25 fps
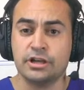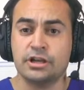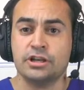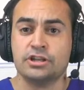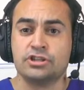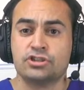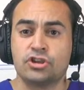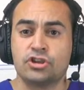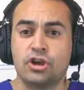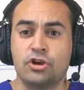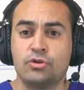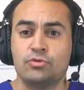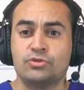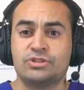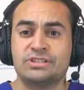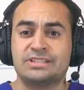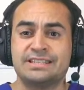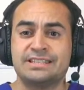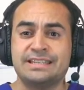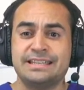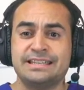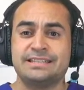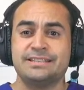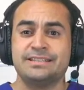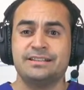So
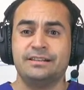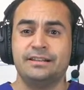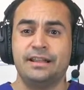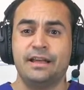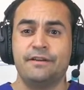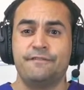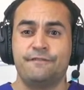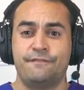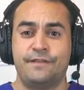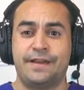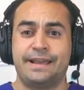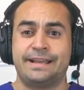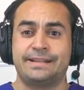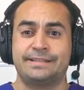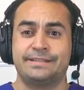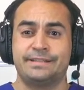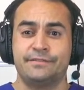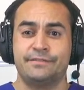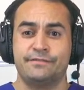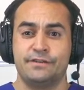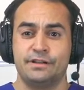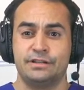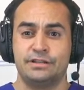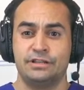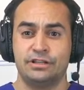seasonal
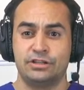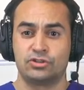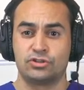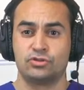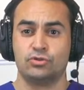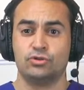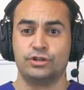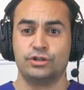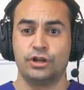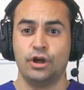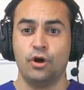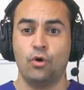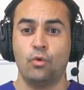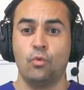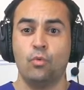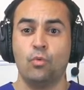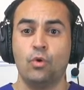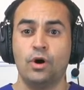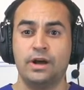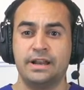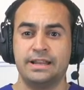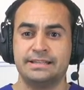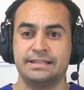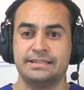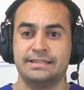affective disorder,
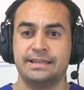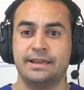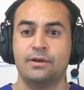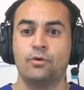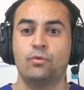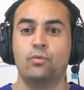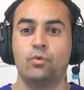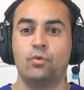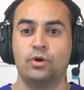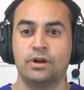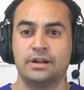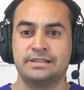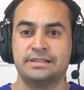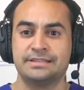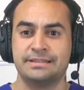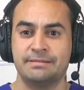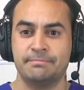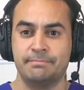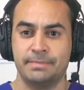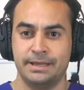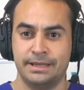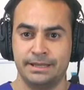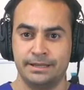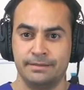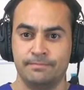what is it? What does it
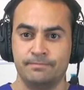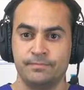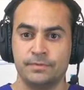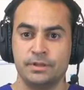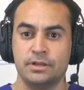mean?